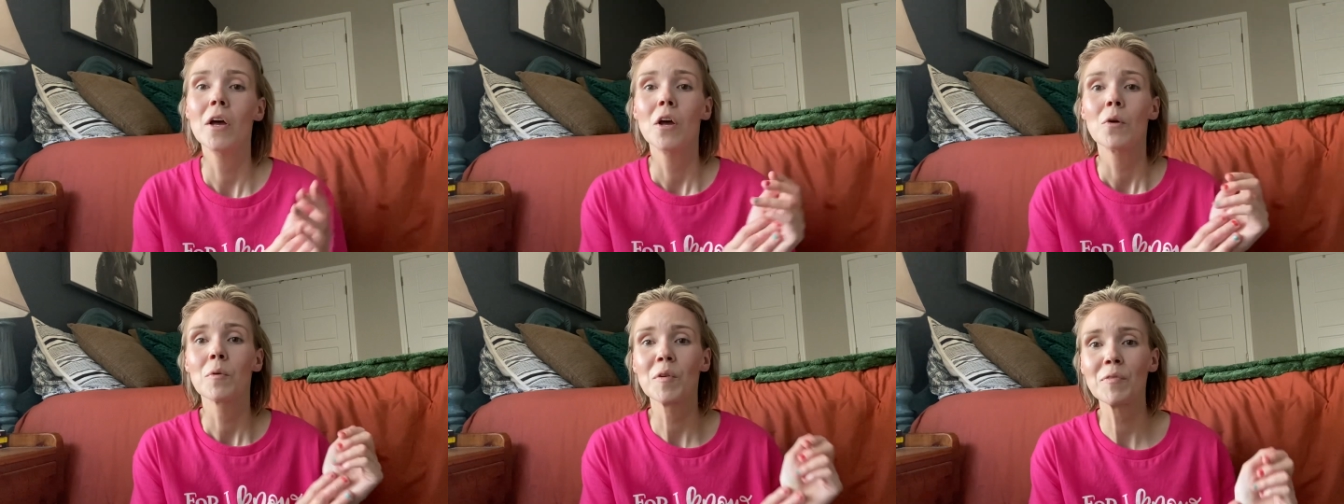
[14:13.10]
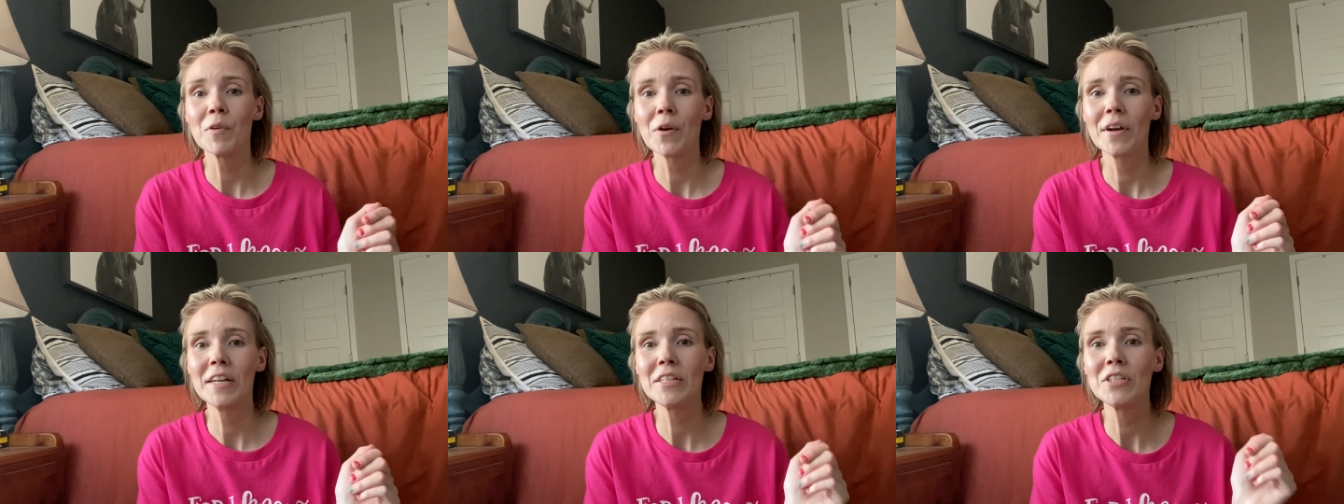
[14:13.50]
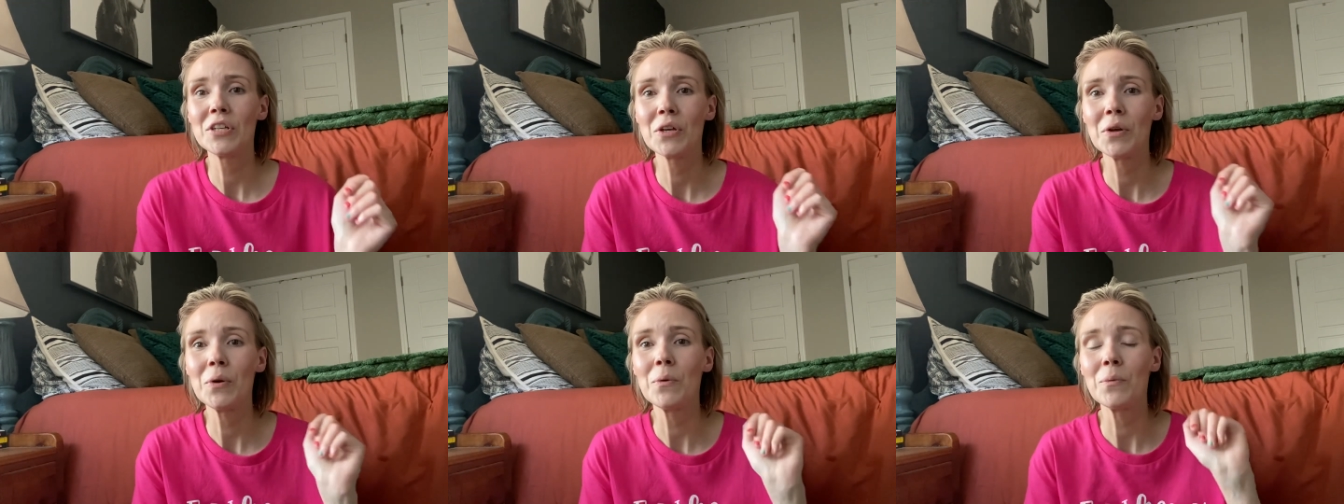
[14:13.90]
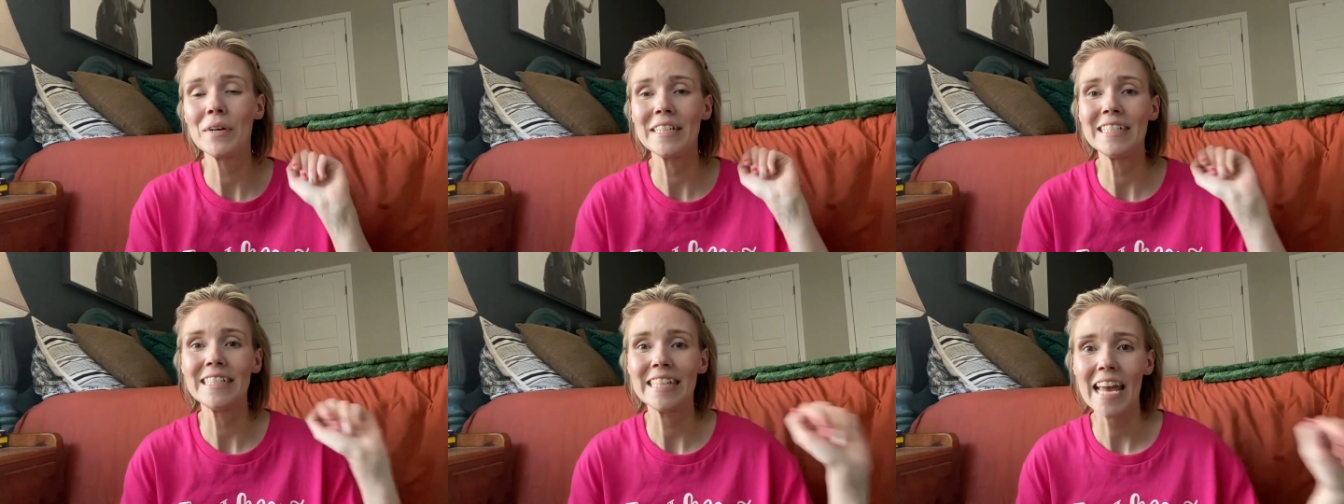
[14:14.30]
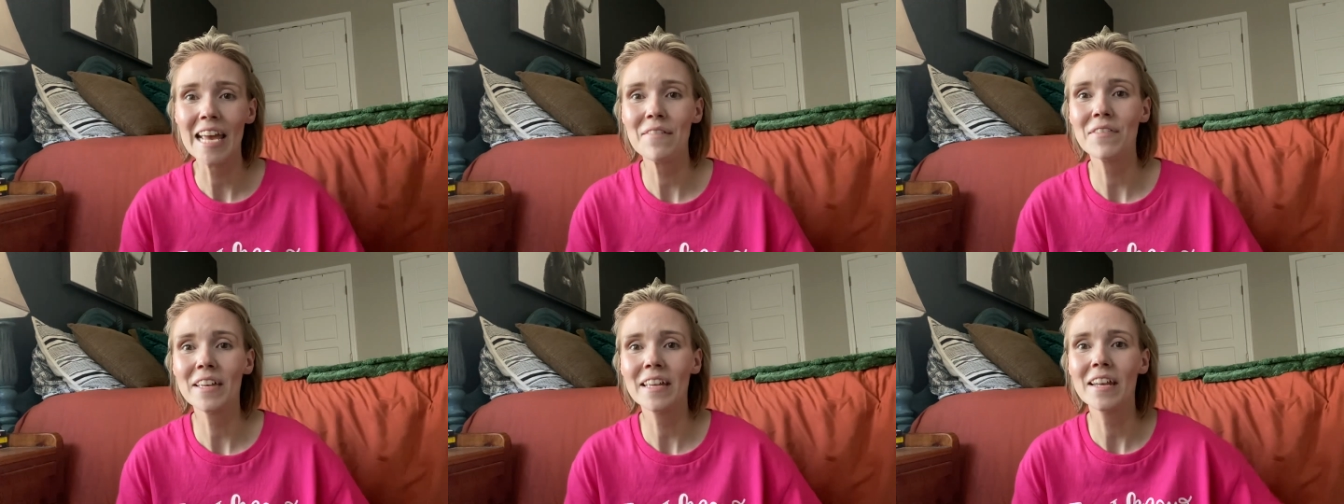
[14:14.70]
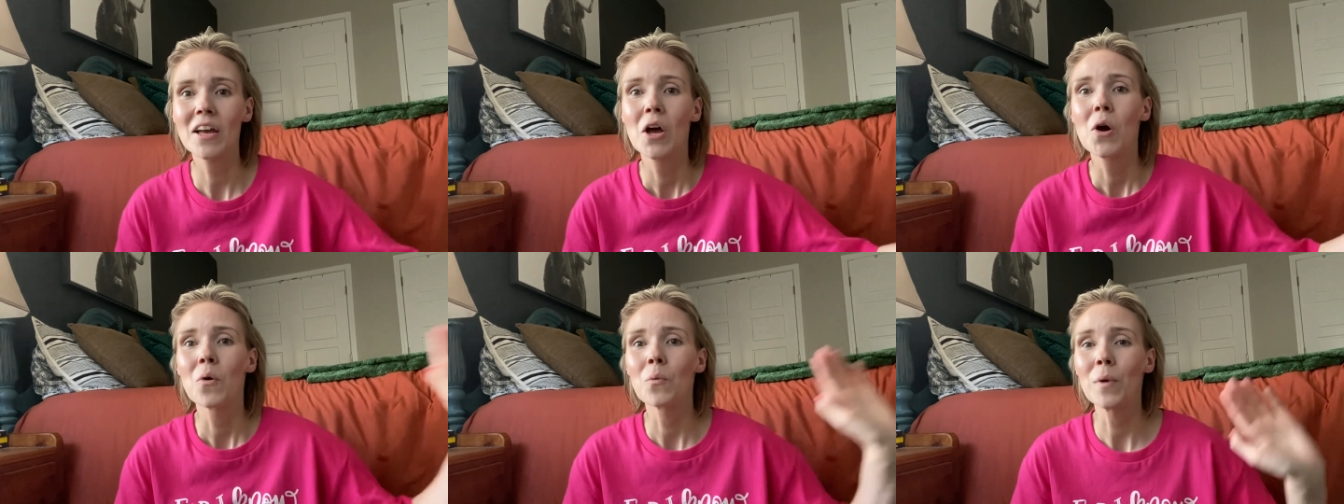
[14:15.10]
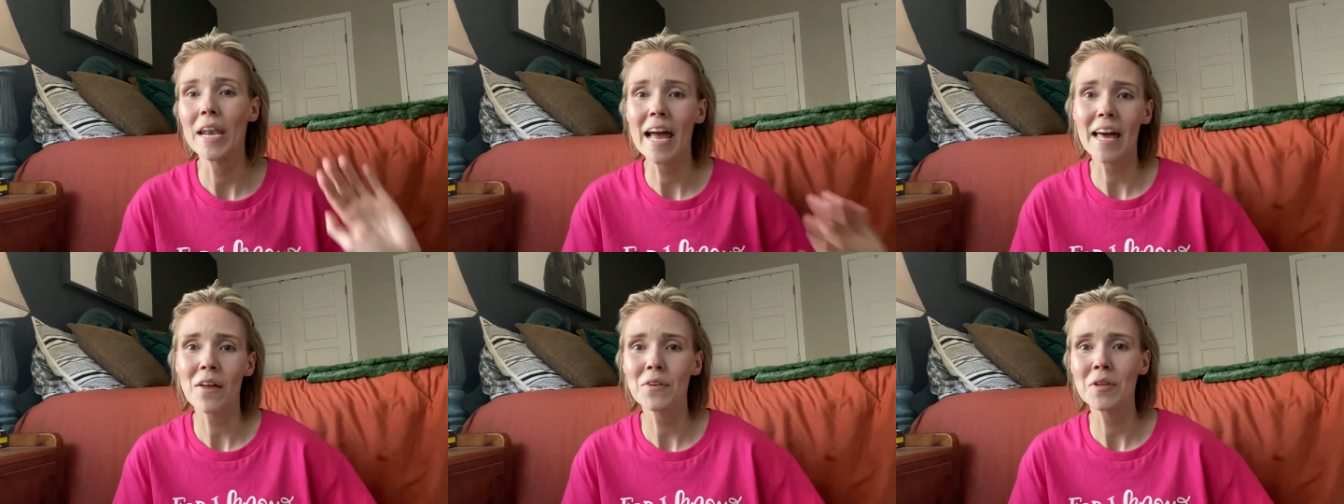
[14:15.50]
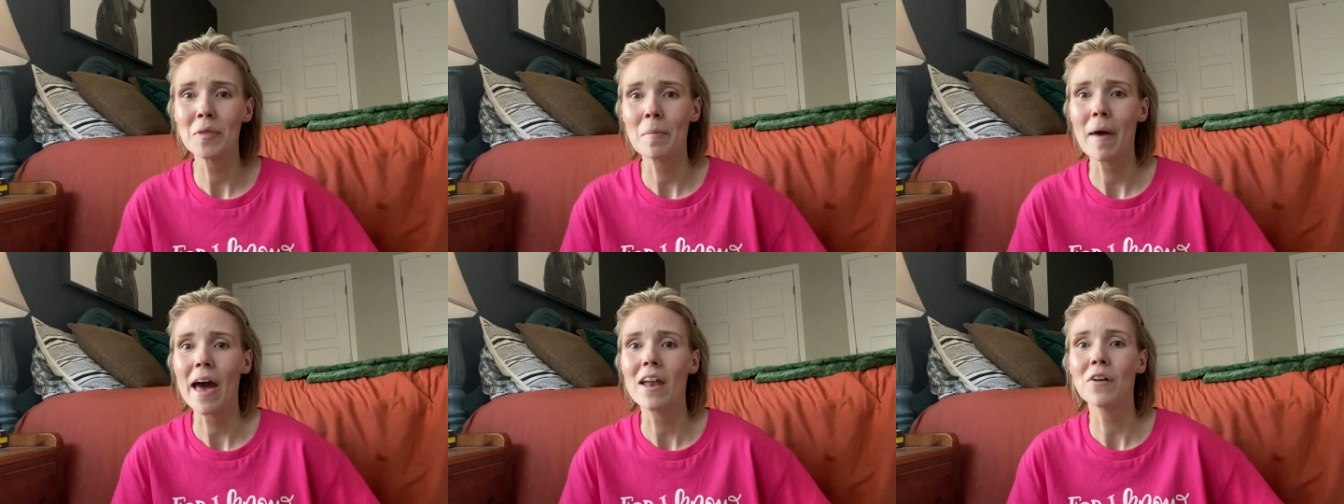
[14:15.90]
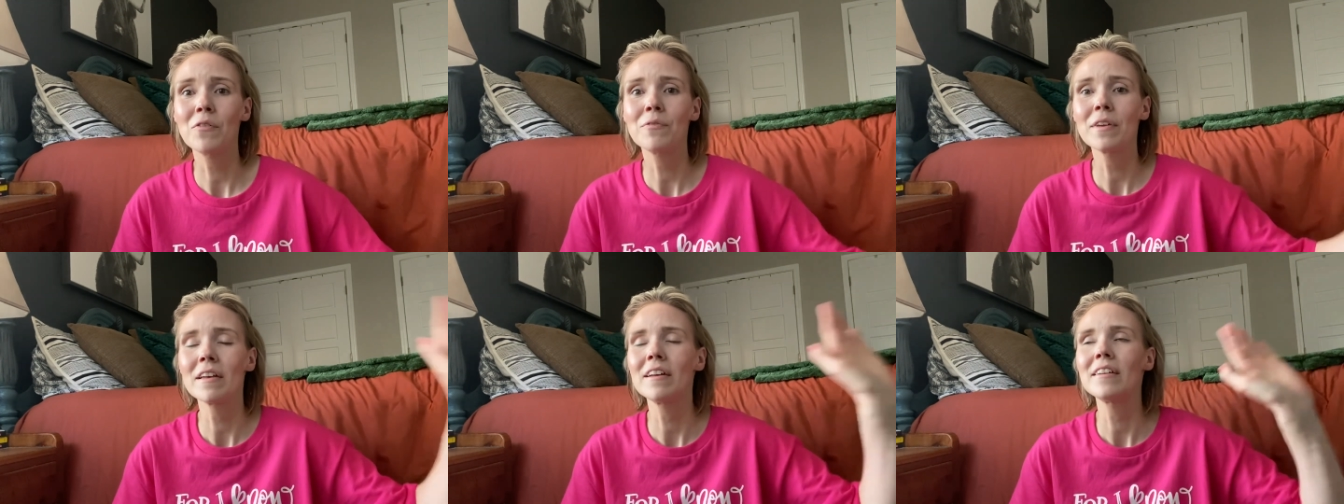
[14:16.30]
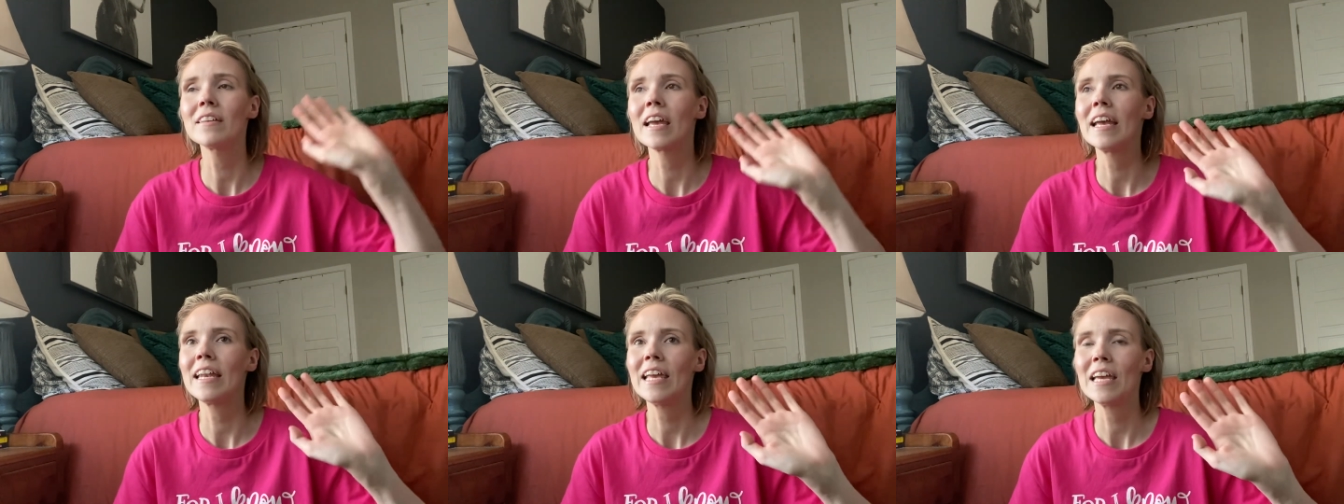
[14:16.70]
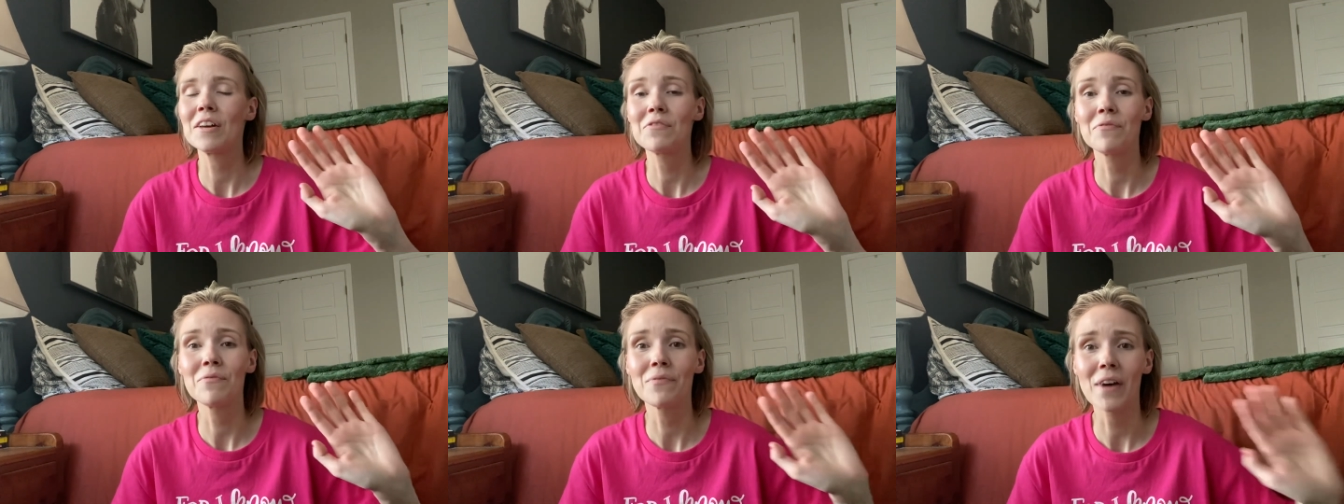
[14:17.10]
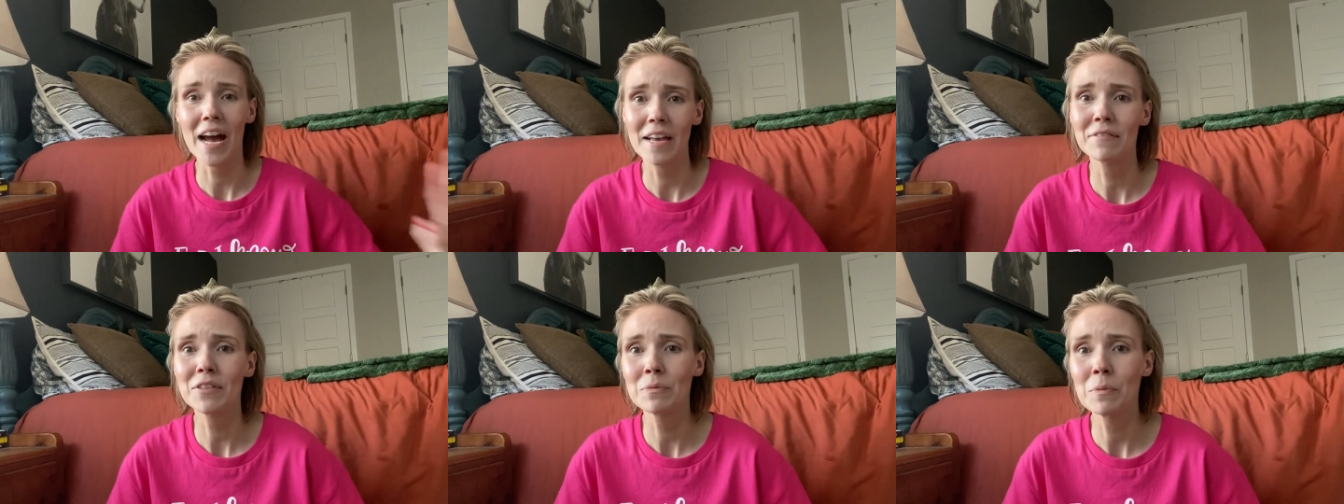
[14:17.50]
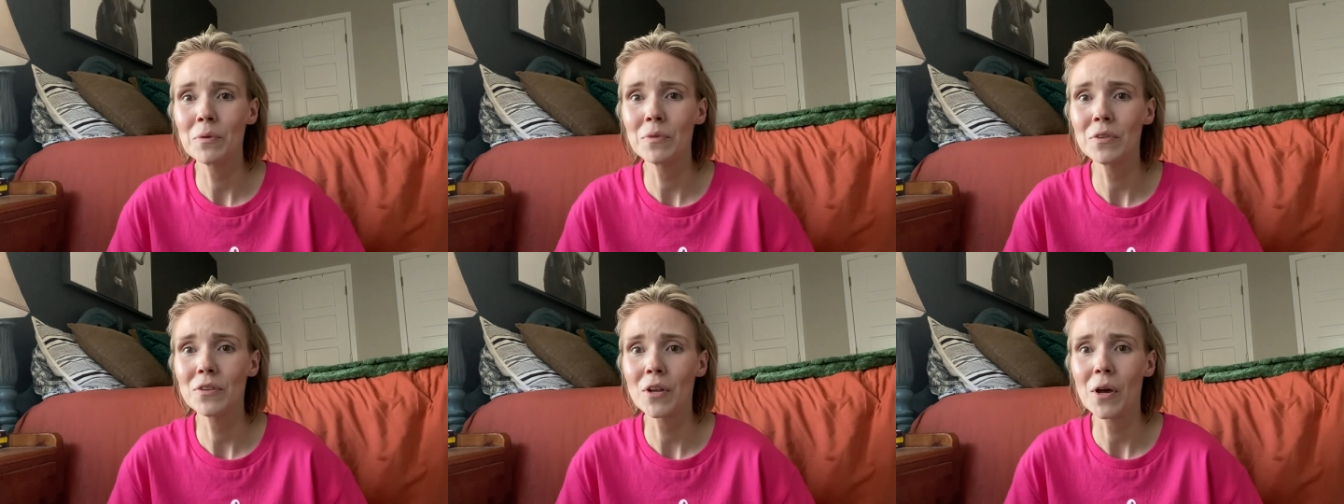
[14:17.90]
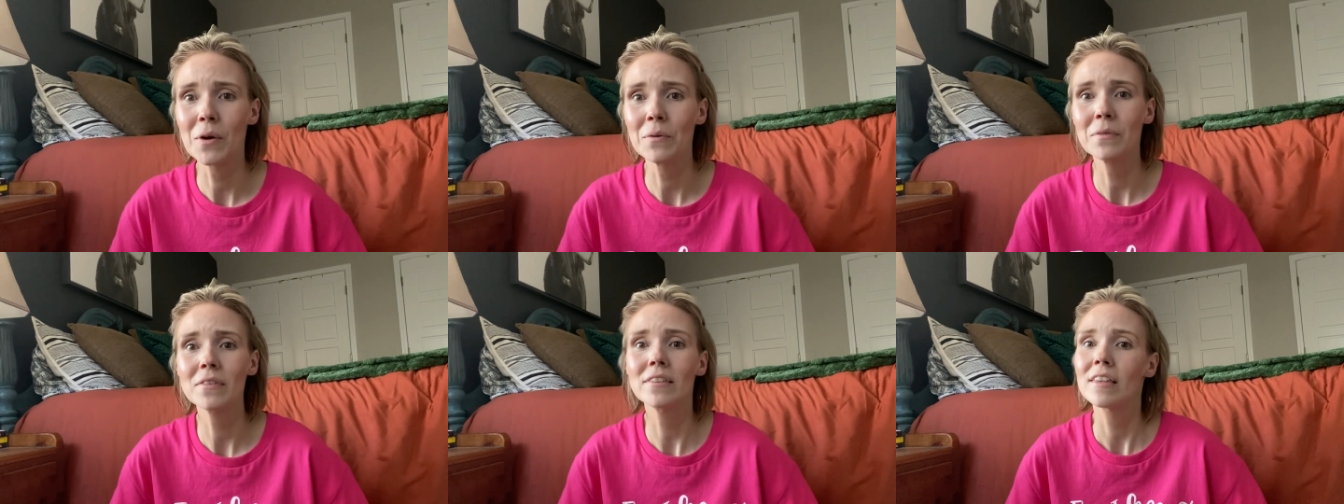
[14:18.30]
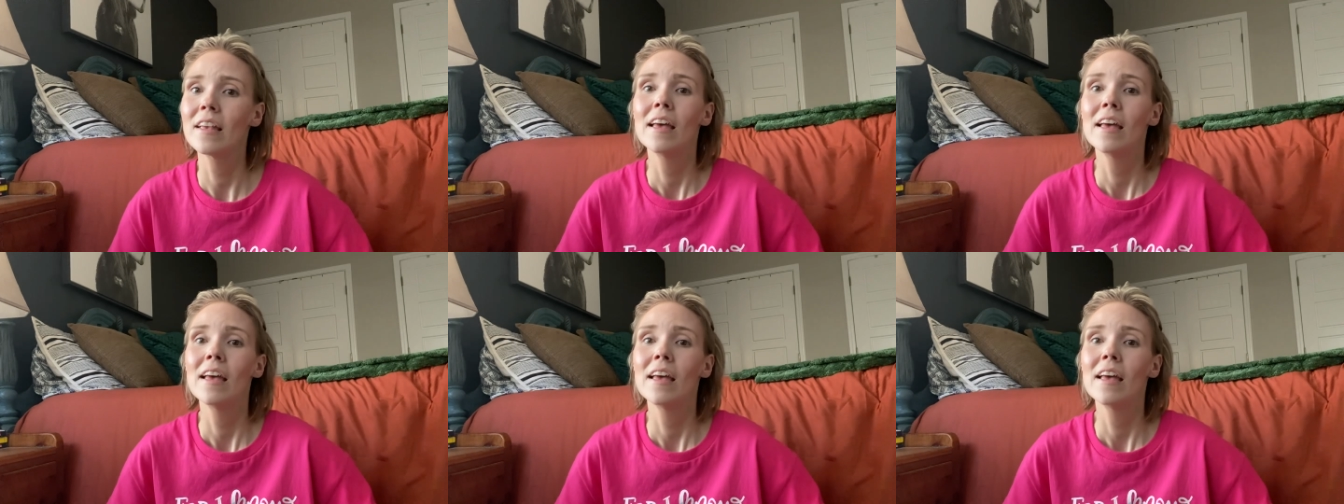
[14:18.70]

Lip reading: Referring to when David went out onto the battlefield and he had 5 smooth stones.